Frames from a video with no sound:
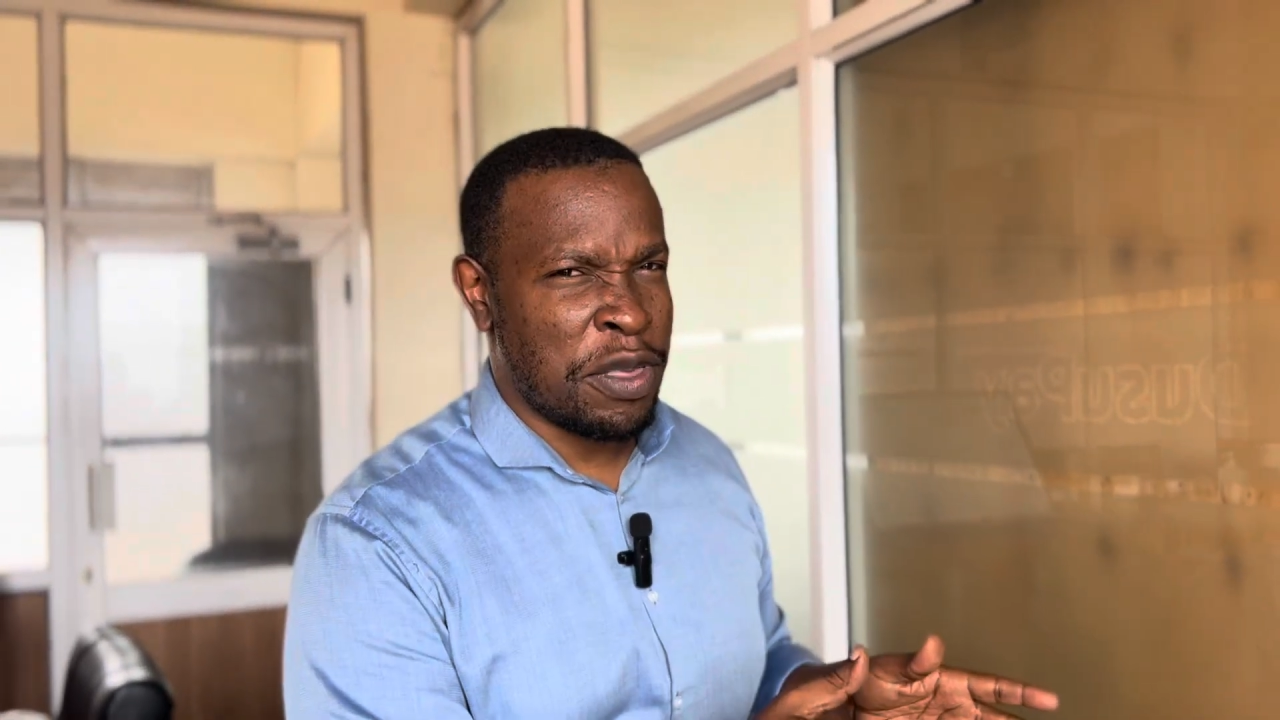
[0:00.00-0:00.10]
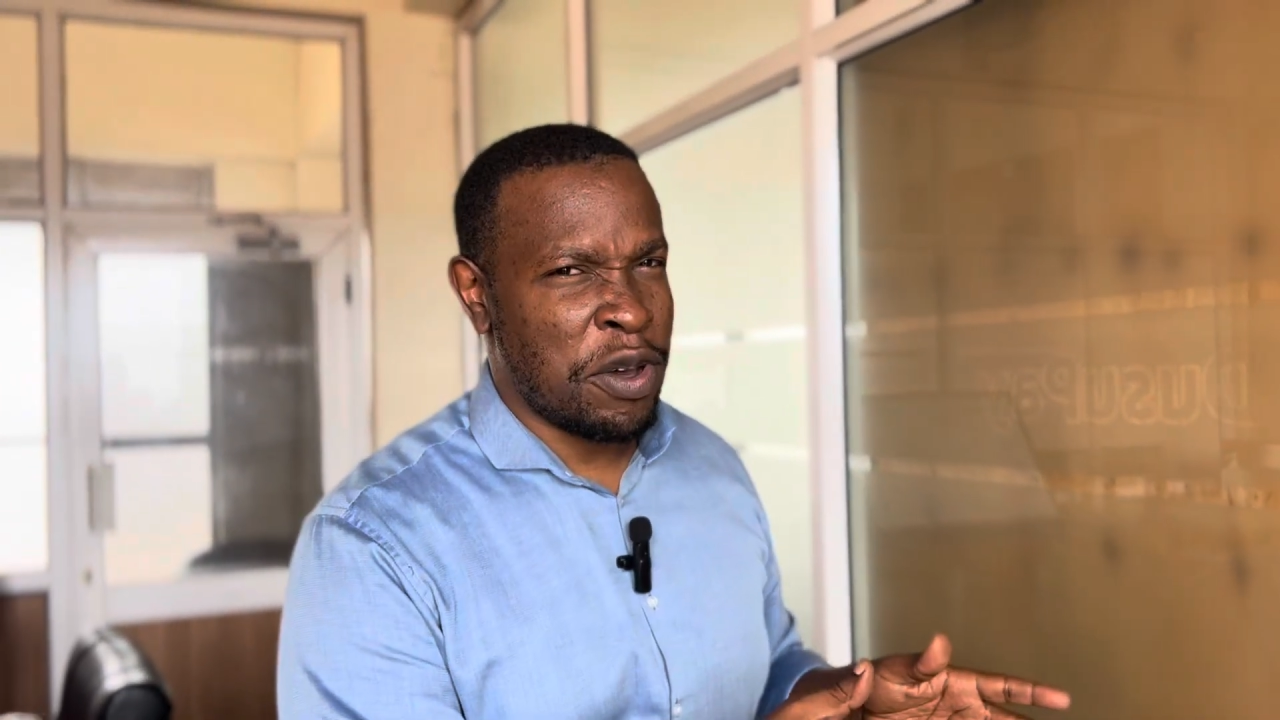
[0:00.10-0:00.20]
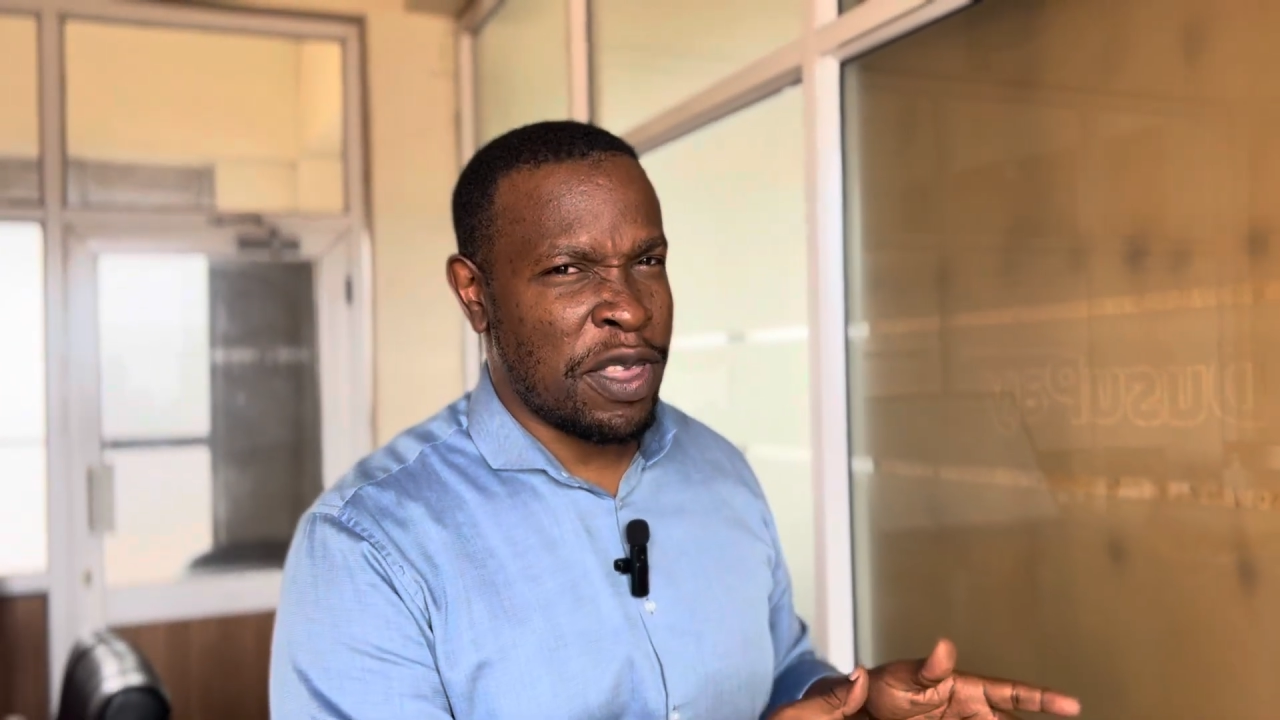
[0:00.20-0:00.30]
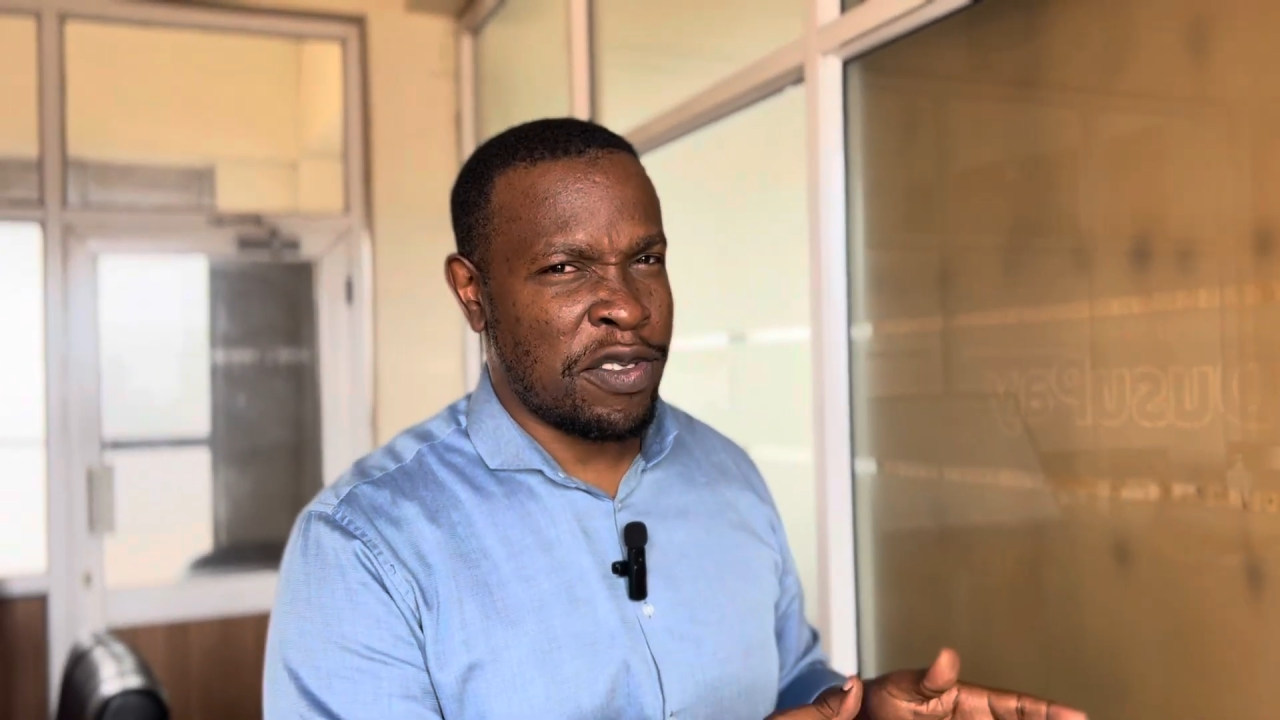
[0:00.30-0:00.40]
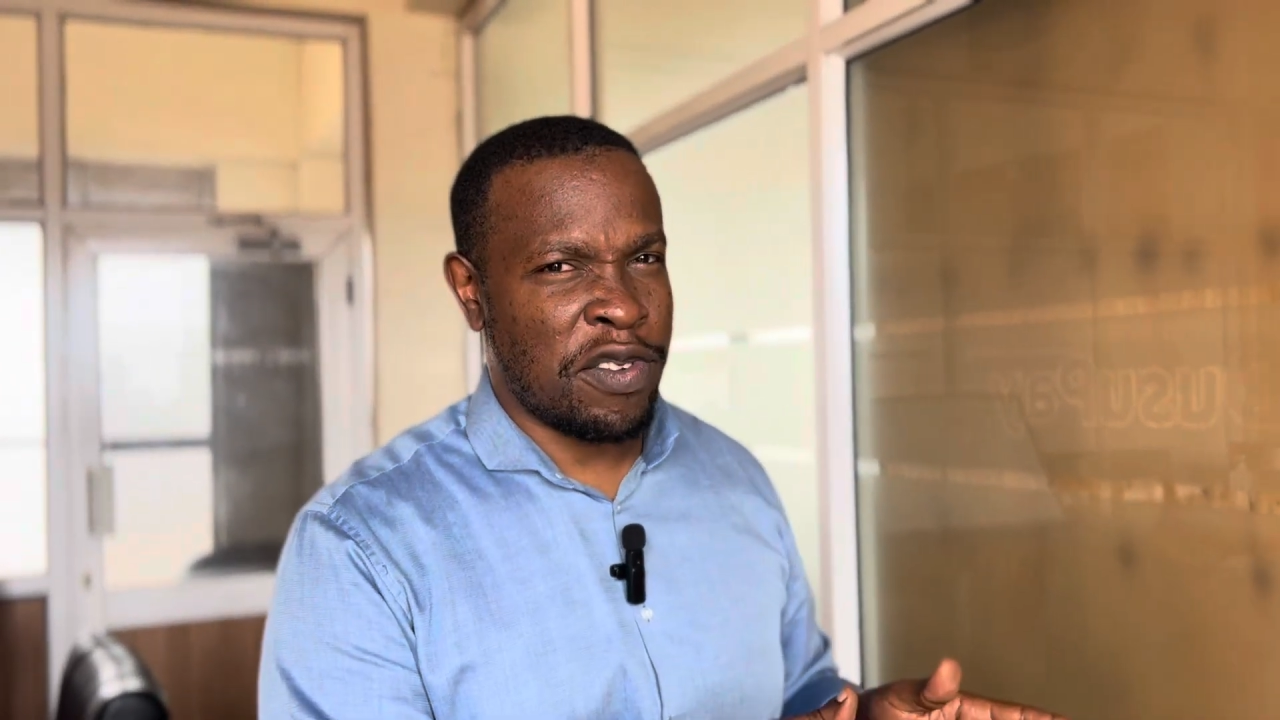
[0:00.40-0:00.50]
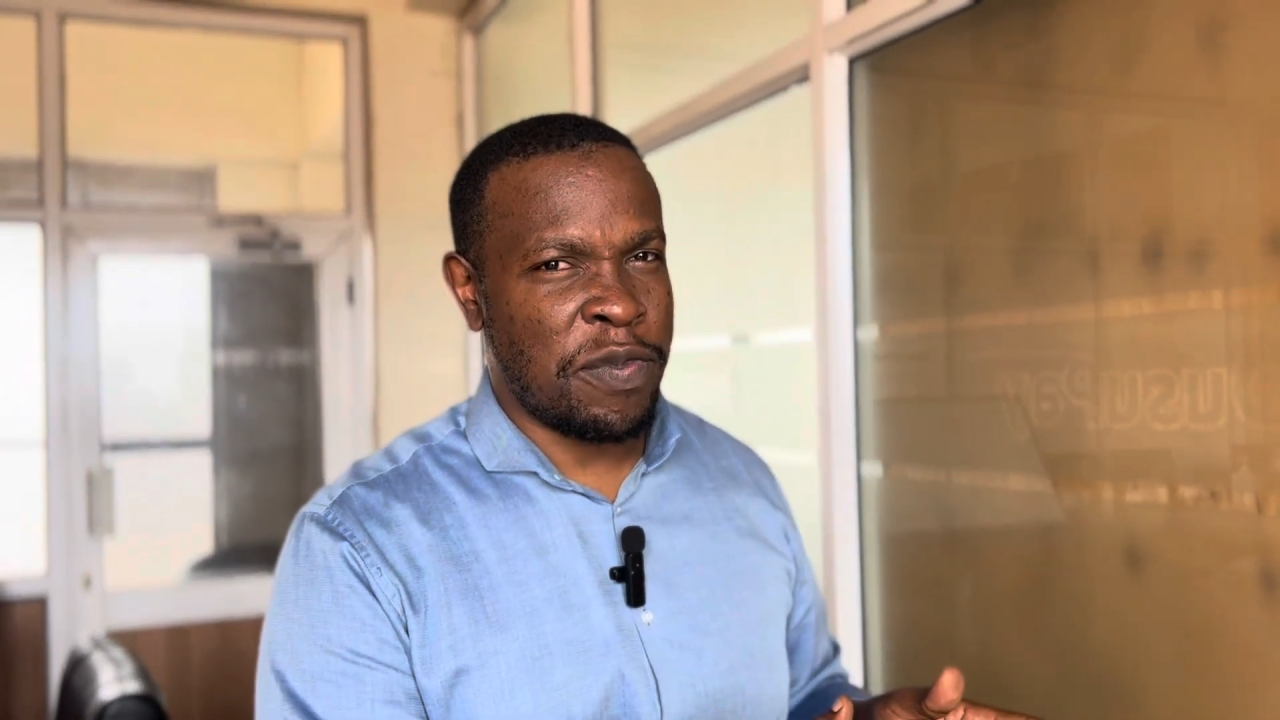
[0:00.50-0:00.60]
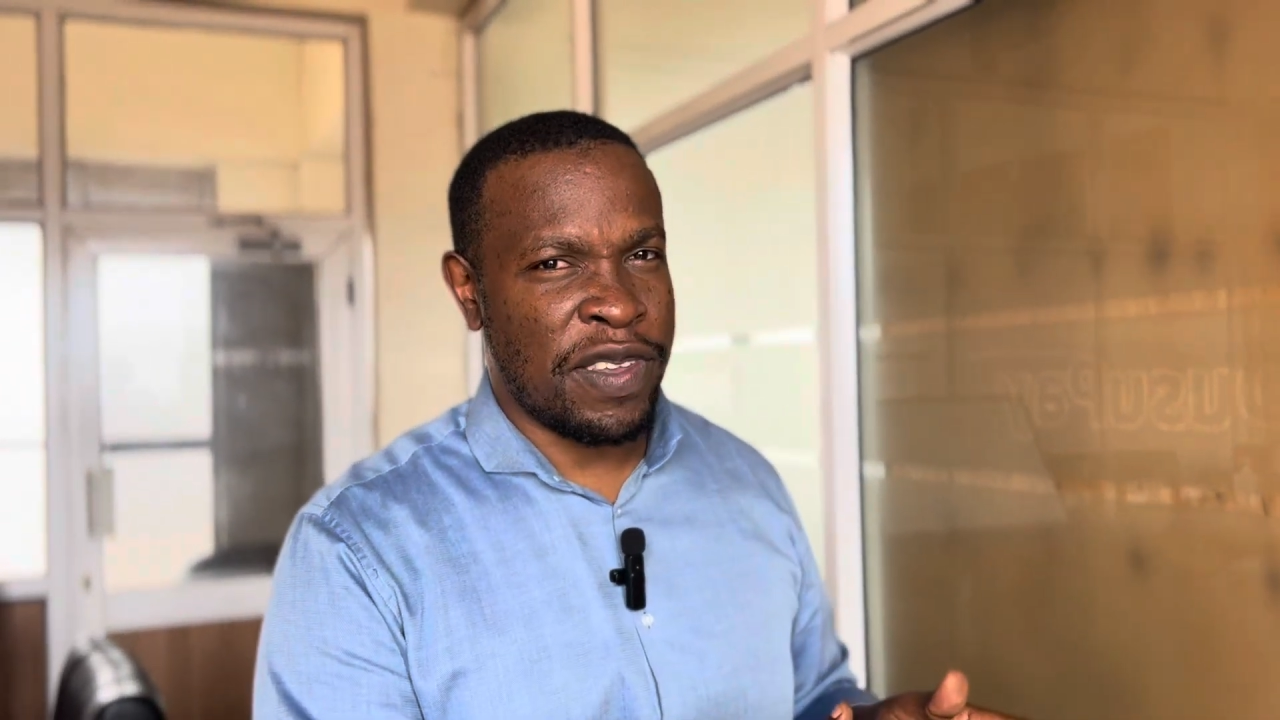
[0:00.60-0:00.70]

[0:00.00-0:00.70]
thousands of